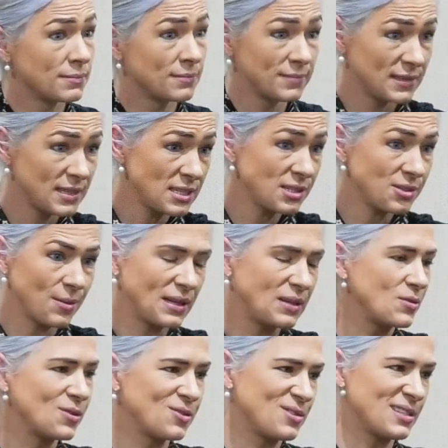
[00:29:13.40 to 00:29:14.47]
This is what
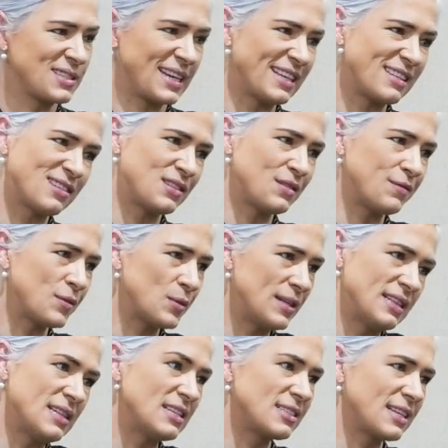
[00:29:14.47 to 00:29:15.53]
causes kids to fall in
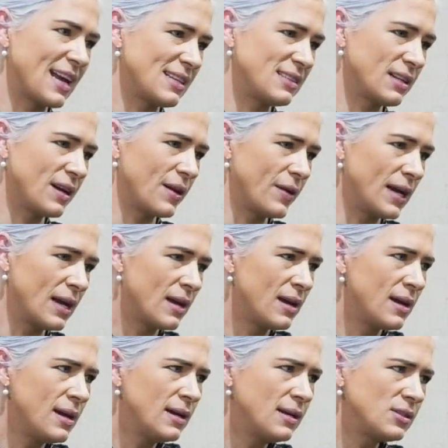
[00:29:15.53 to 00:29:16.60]
this category.
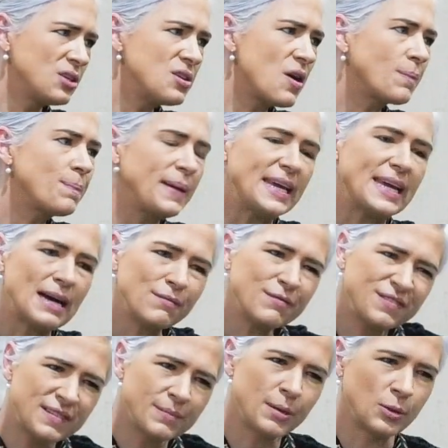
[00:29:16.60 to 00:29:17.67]
To not be
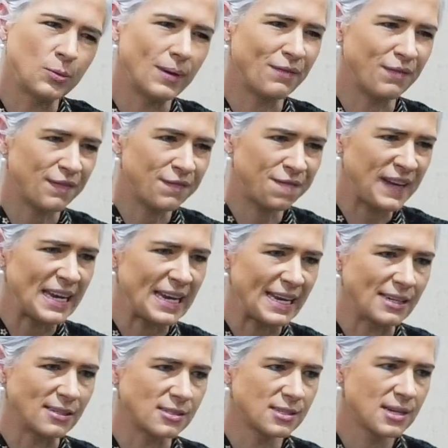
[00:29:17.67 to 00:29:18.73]
comfortable with
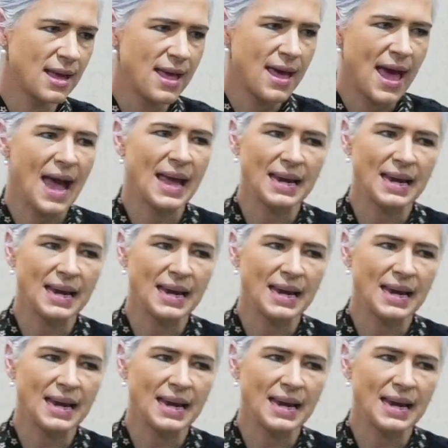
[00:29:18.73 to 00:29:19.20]
feelings and